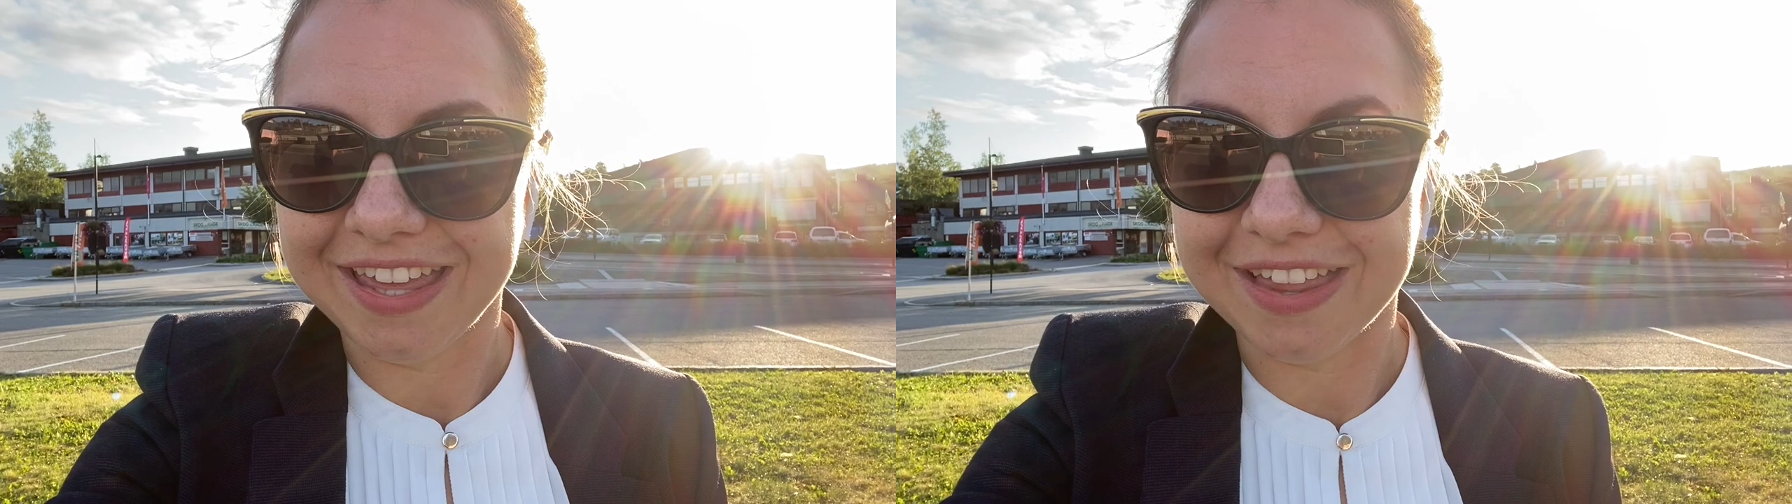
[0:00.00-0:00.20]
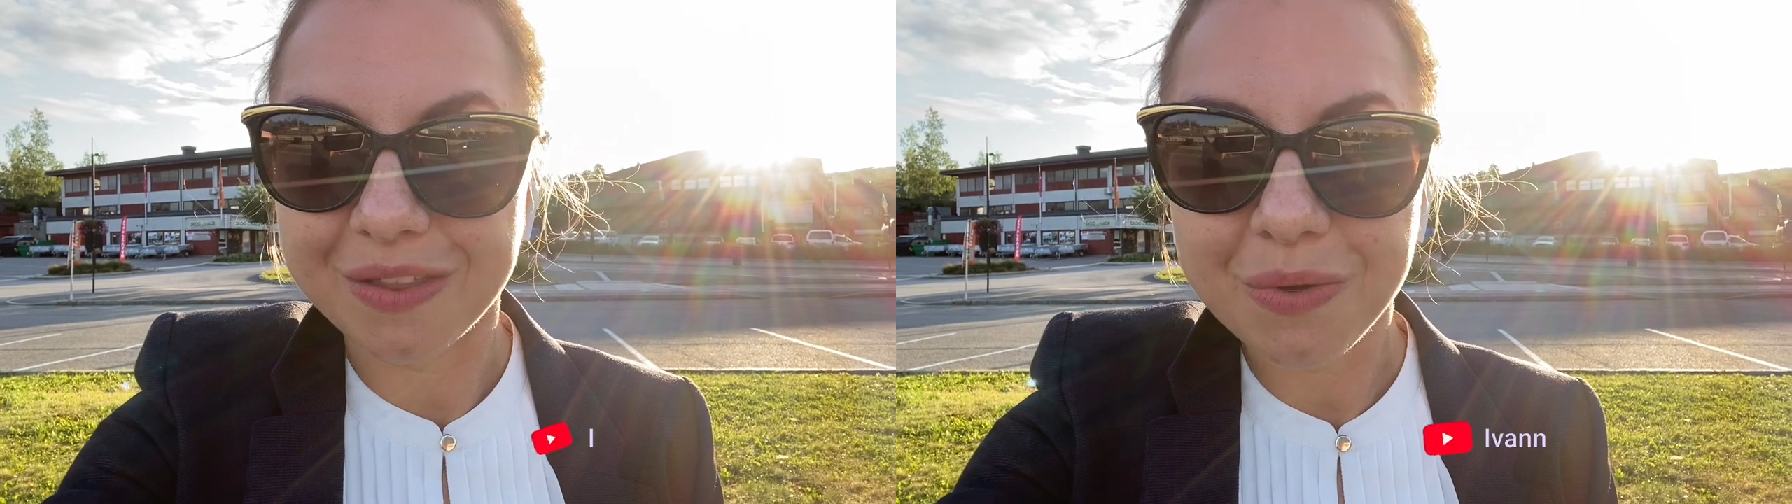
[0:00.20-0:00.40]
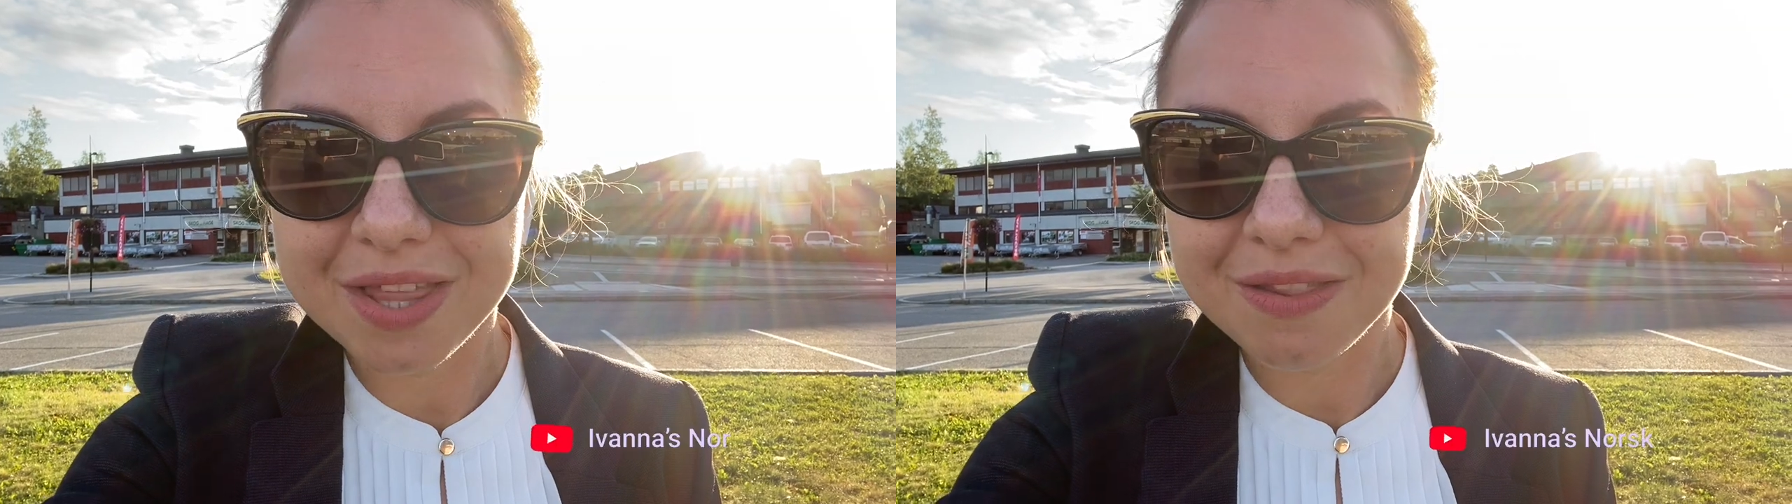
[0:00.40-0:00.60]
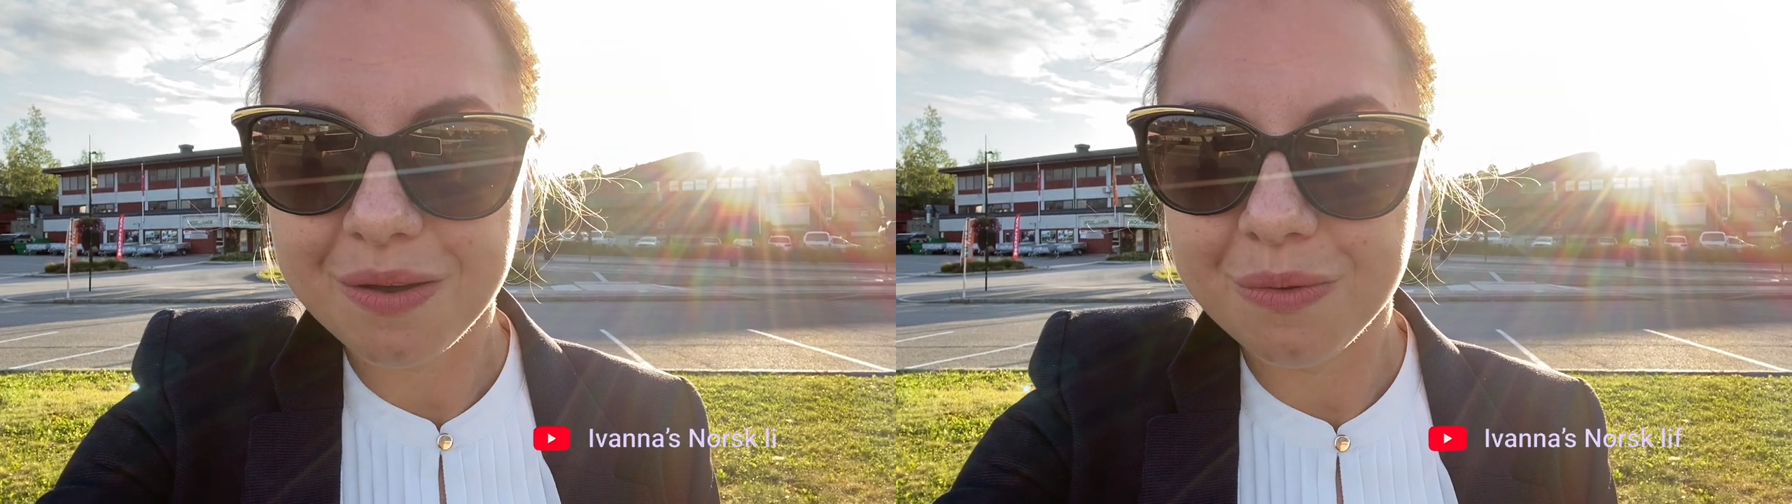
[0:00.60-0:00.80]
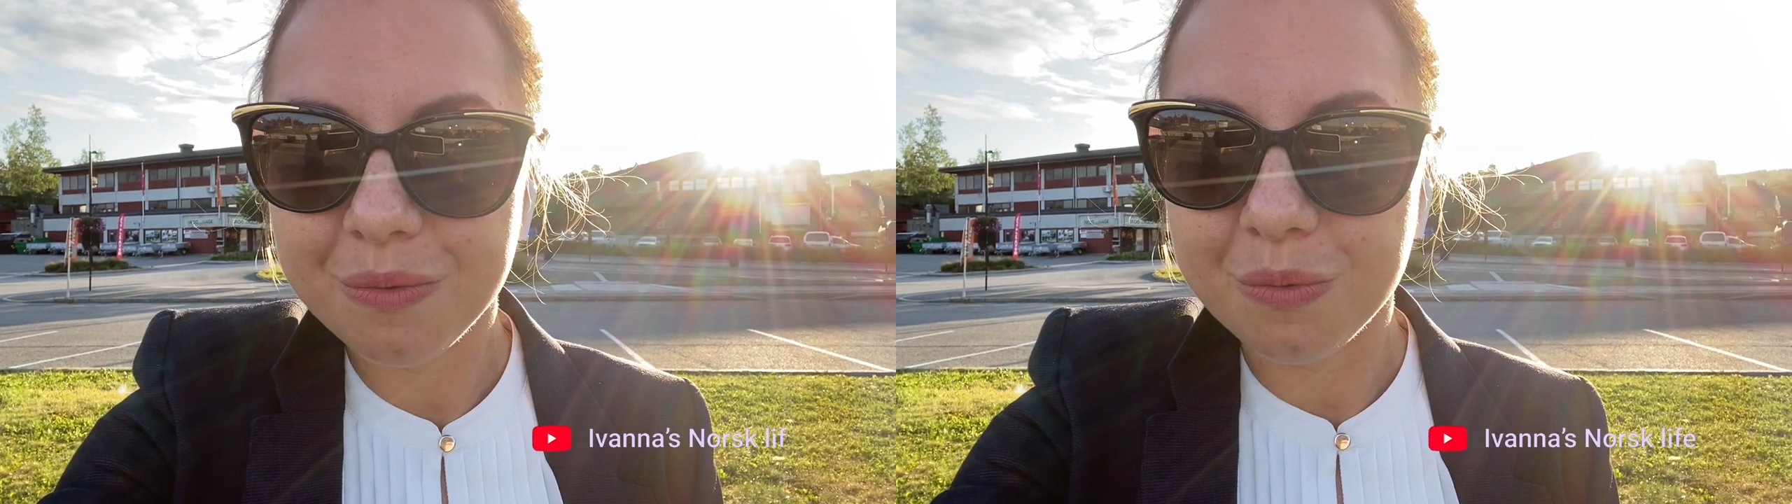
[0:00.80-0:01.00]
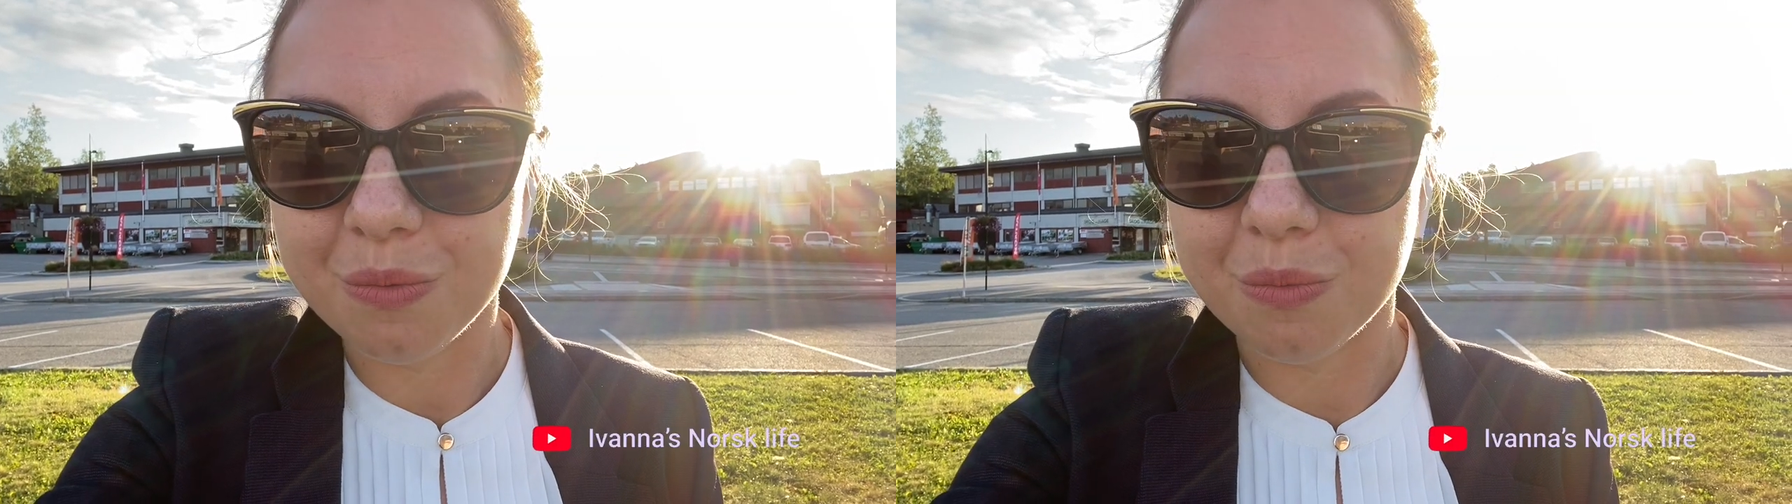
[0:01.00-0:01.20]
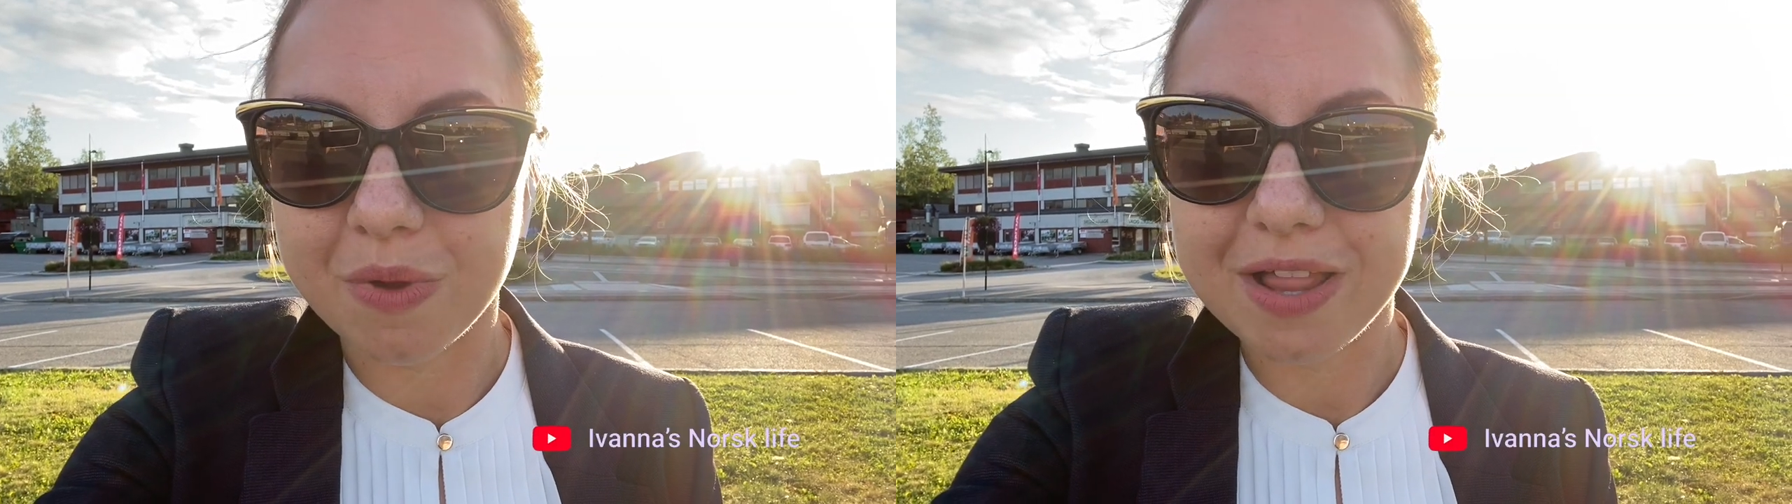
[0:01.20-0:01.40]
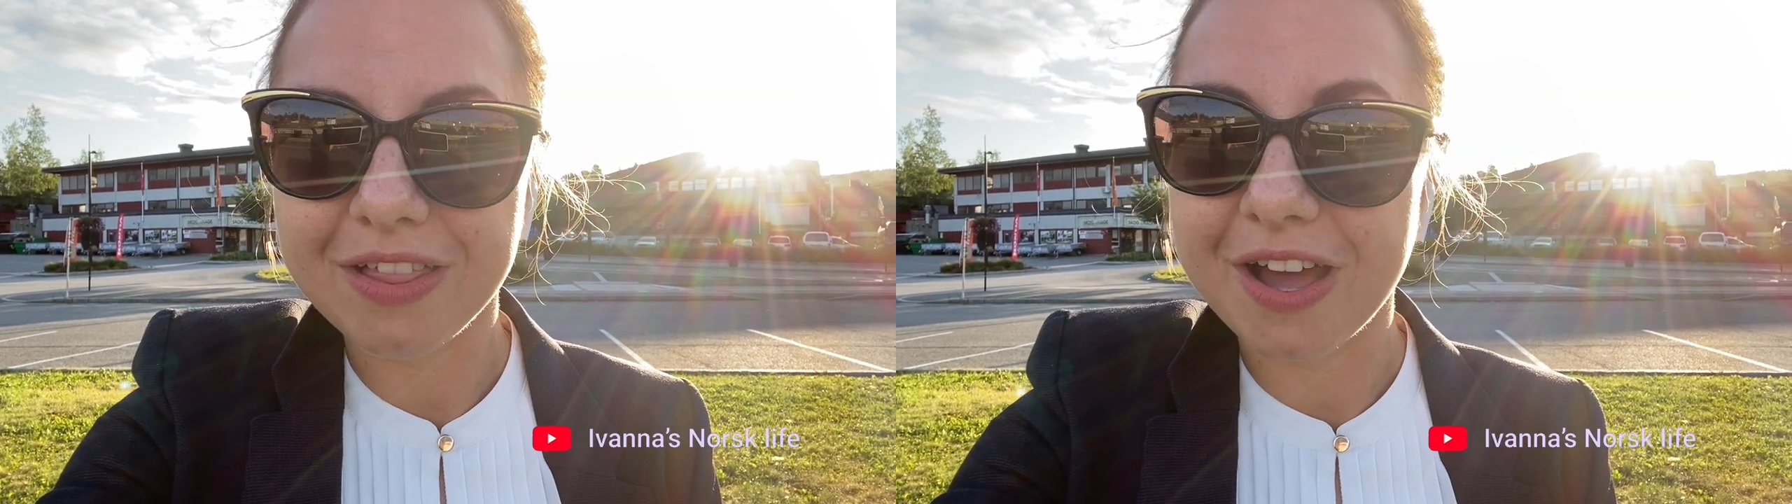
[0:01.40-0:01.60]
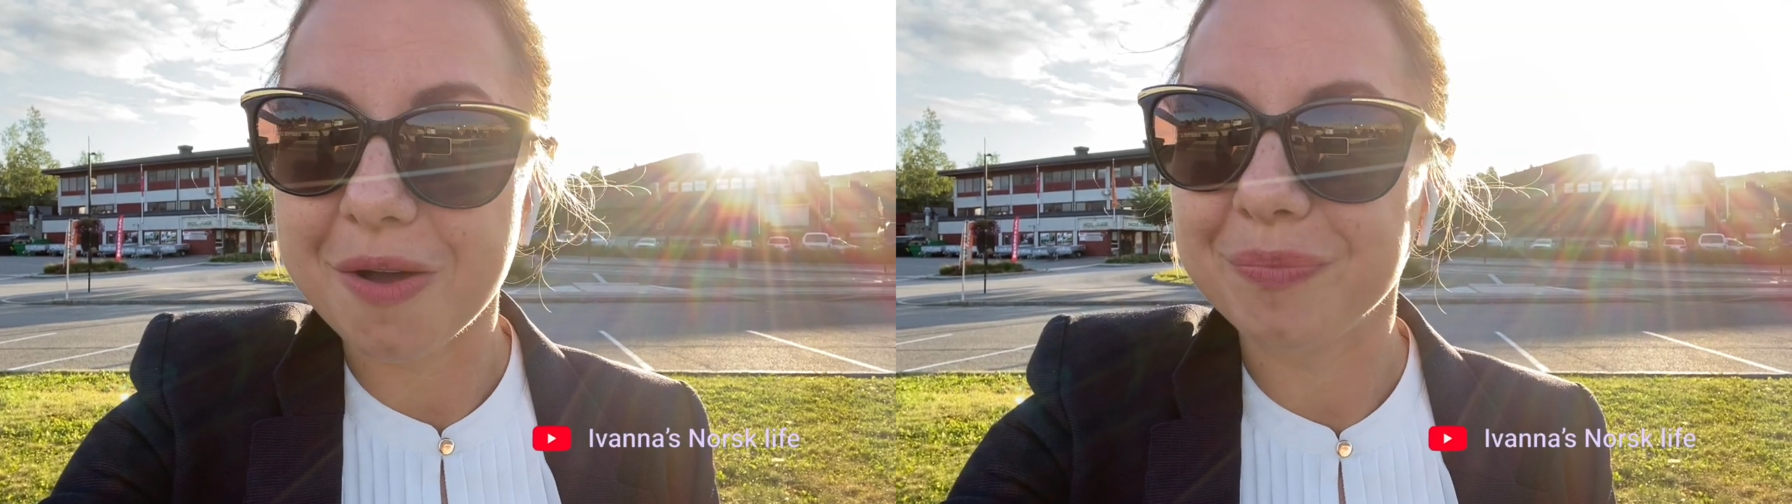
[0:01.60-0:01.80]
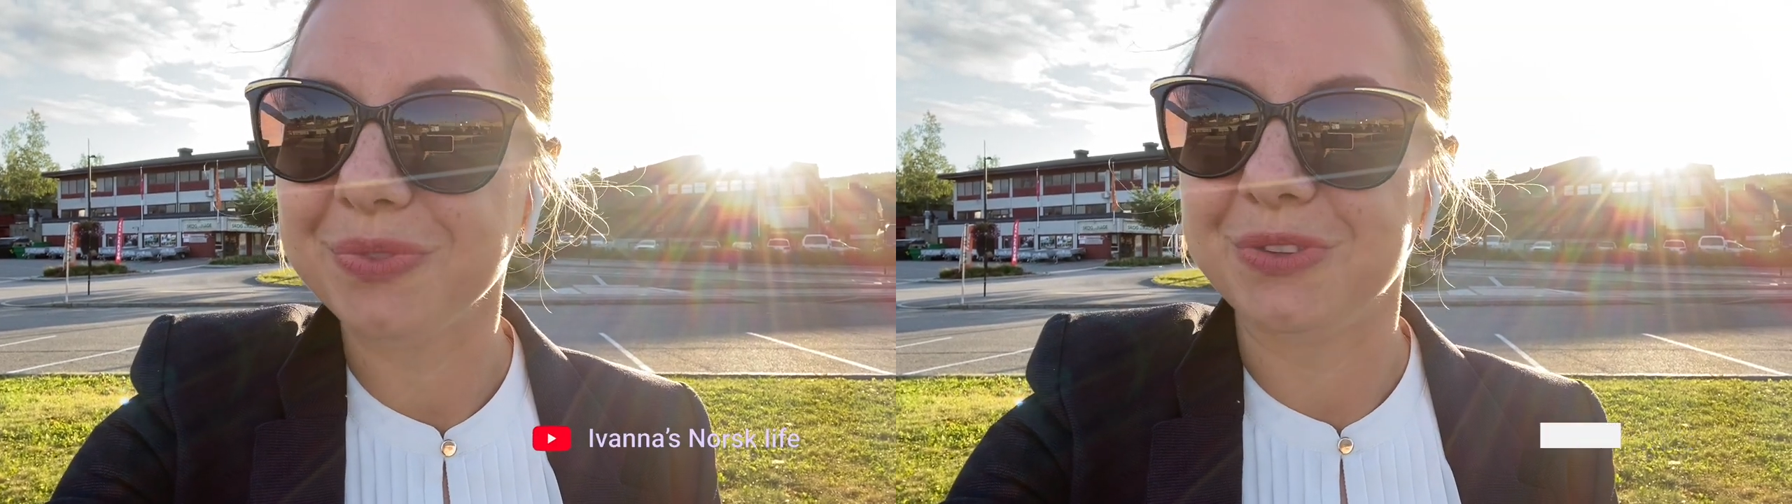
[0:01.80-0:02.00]
Hello, hello!
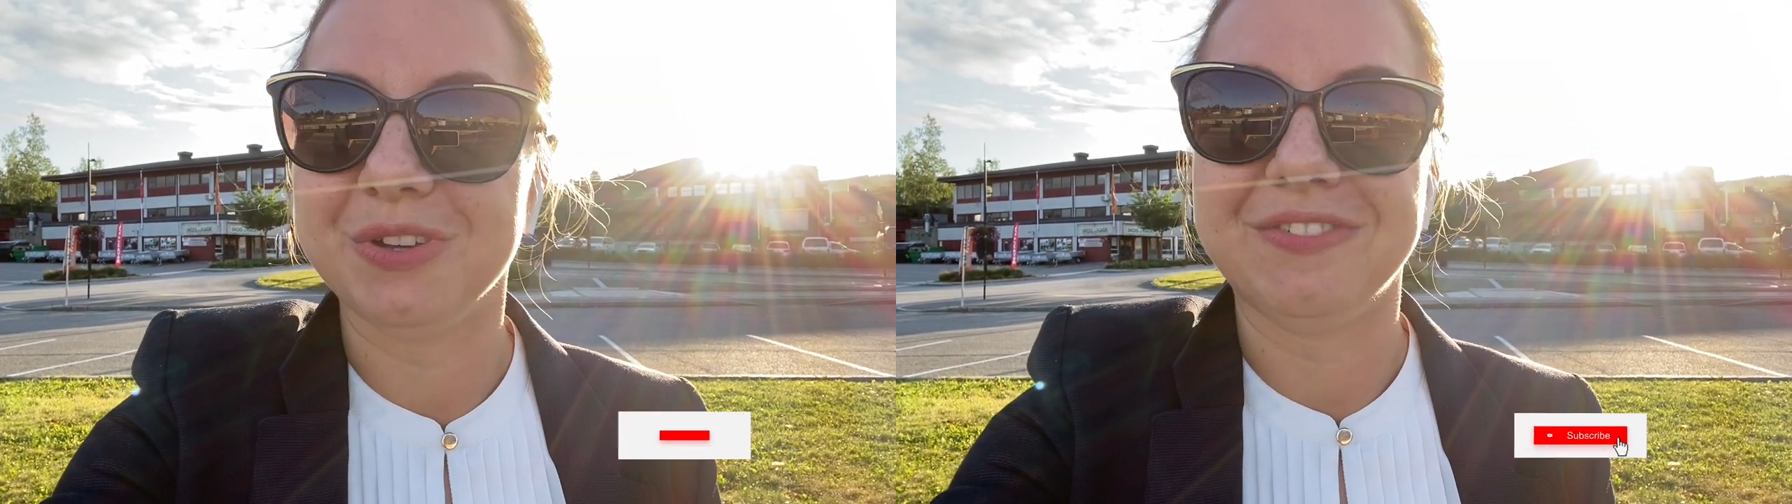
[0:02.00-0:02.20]
Welcome to